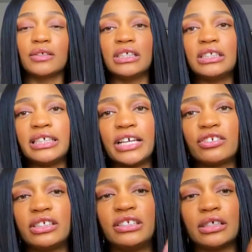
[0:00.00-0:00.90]
So this is
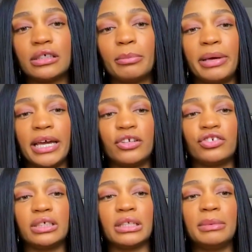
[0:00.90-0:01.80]
actually still on the
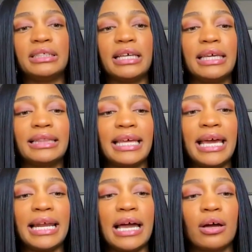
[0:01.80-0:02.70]
packaging. Let me take
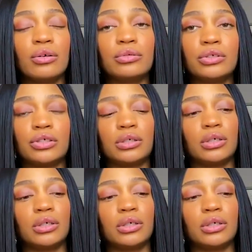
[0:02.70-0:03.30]
that out.